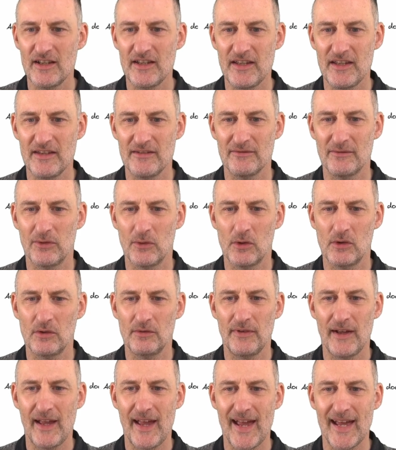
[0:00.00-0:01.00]

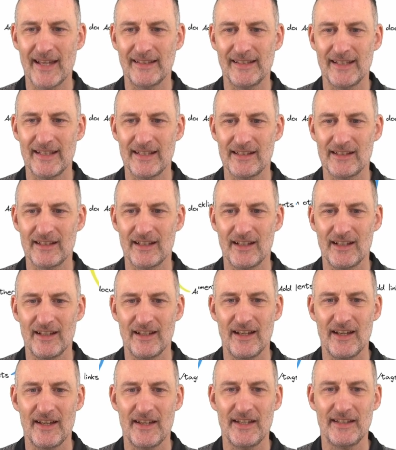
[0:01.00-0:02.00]
involve adding
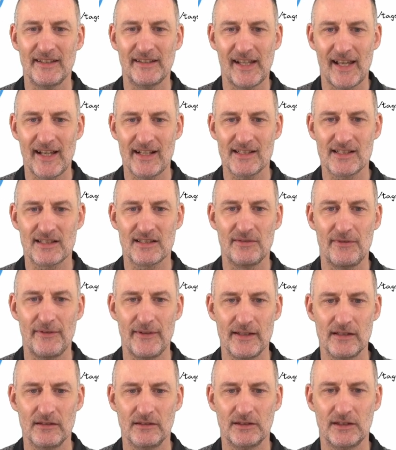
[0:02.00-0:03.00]
a text
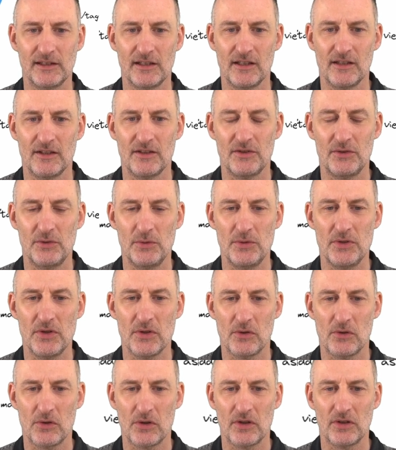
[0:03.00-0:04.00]
field to
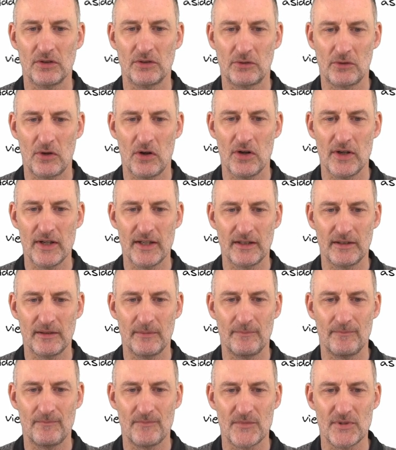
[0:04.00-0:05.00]
your drawing.
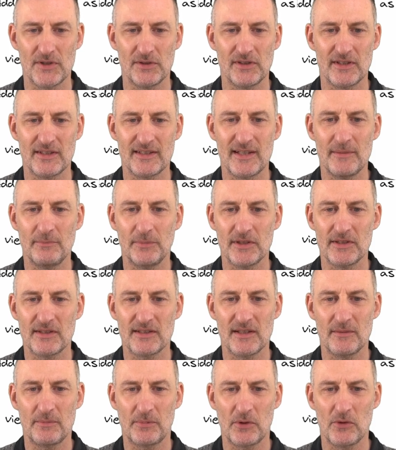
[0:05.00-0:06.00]
So the
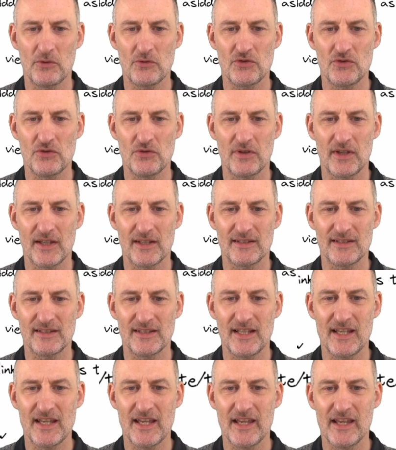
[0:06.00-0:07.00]
simplest approach you can
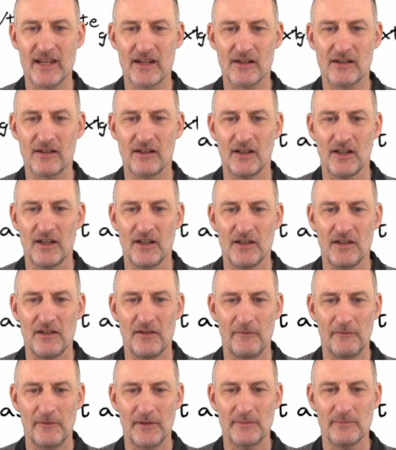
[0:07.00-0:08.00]
see here
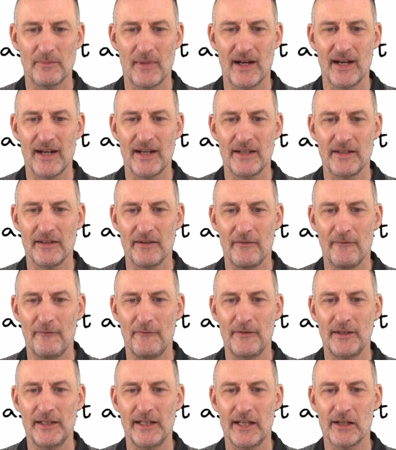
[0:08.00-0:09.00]
with my
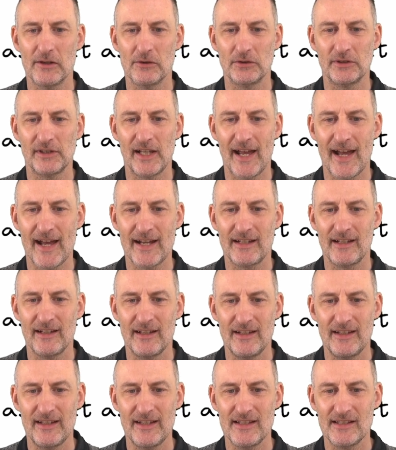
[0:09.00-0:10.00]
video tag
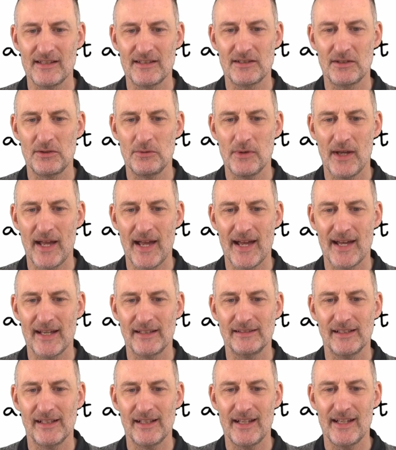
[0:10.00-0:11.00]
is to
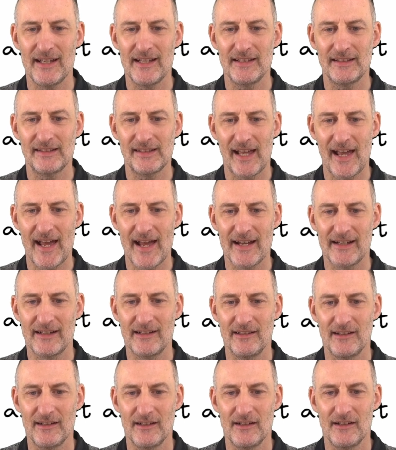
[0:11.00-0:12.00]
add a
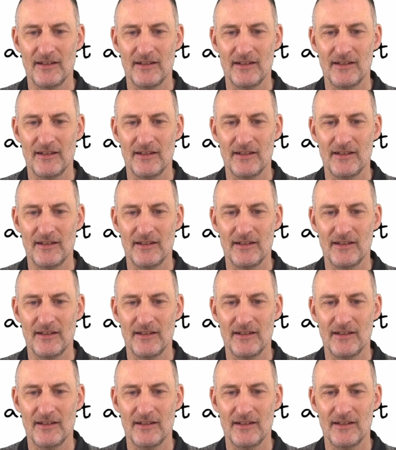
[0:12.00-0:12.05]
tag